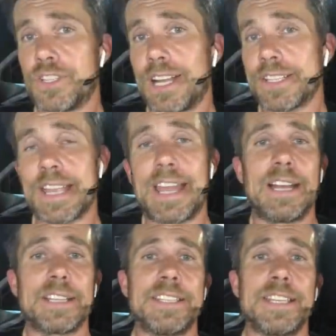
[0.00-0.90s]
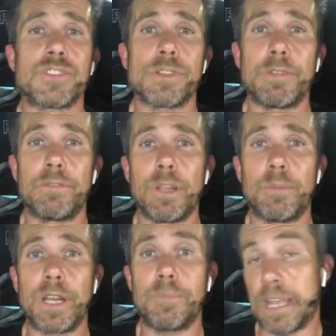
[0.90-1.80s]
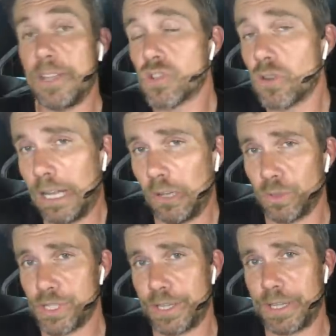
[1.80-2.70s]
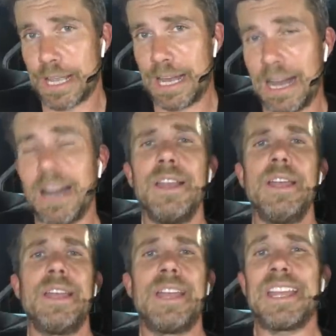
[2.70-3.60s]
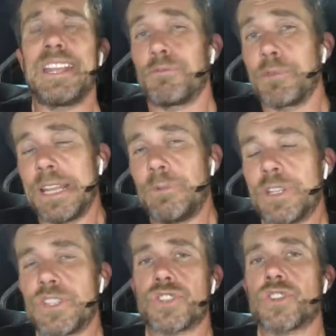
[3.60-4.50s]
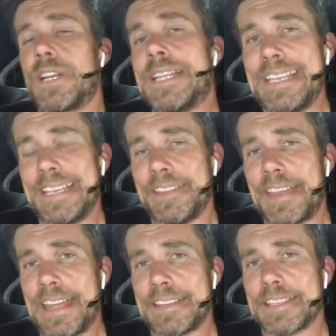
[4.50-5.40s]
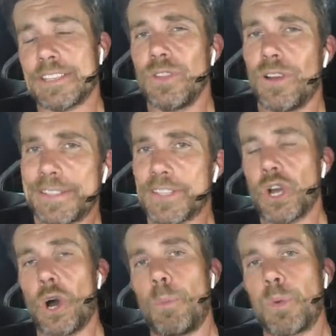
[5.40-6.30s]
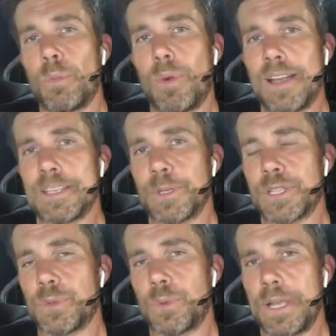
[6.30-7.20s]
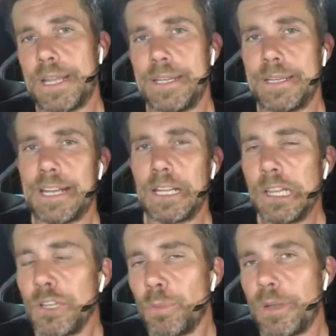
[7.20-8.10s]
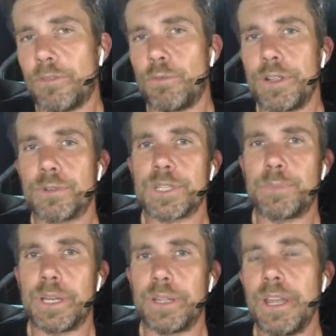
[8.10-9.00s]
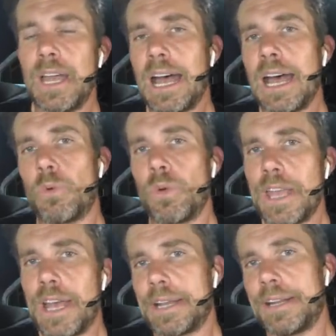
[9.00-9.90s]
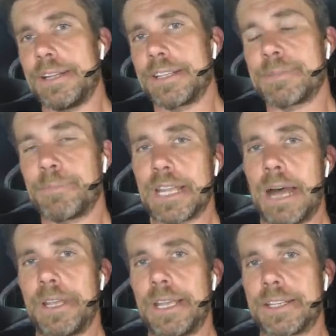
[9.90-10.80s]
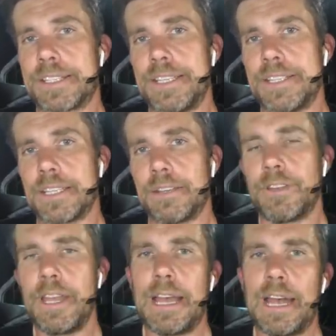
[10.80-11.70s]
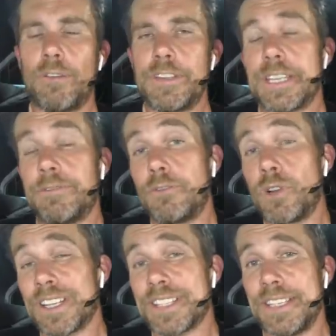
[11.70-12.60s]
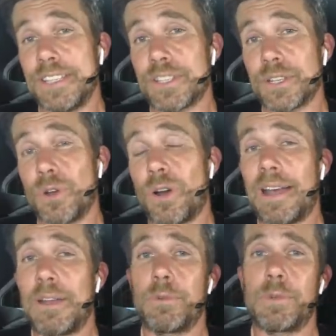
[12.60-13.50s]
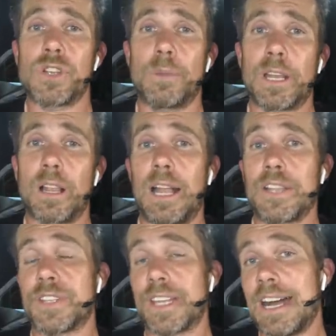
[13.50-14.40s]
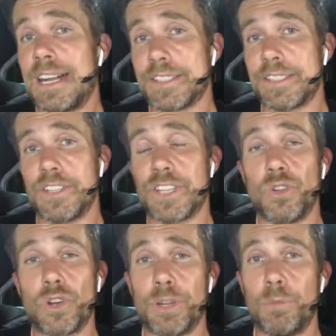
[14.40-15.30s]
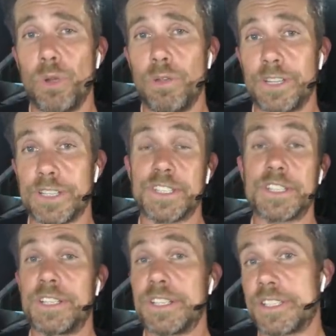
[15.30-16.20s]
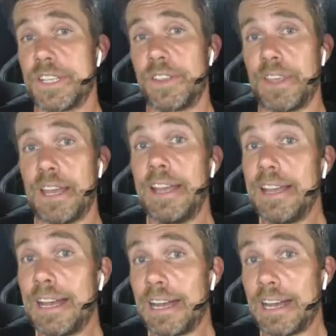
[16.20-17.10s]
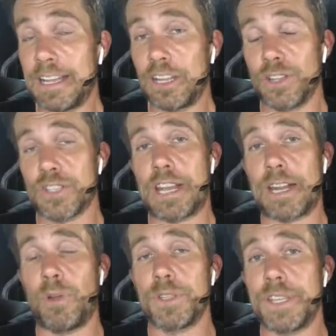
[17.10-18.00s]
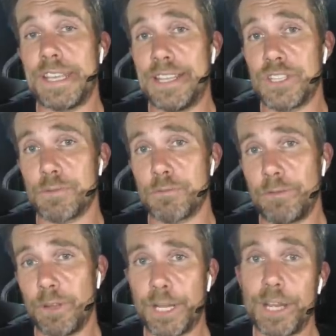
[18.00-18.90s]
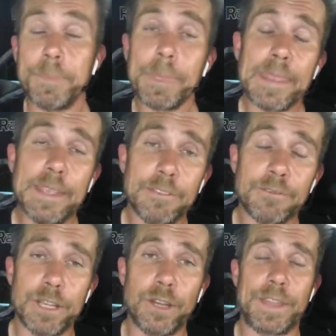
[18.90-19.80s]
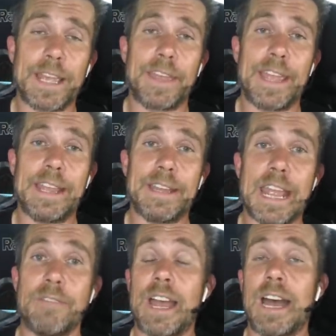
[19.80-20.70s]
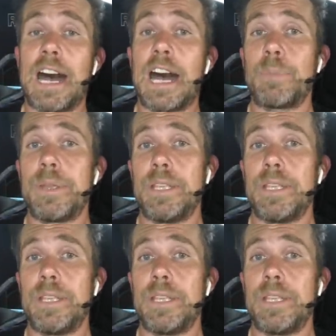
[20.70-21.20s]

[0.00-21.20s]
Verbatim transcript: adjust our secondary rev limiter and try launching the car, and really we're just trying to get that nice compromise between a little bit of wheel spin without it becoming excessive. Obviously if we've got it set too high, when we drop the clutch the car's essentially not going to move and it's just going to sit there and go straight up onto the engine rev limiter. If we, on the other hand, have our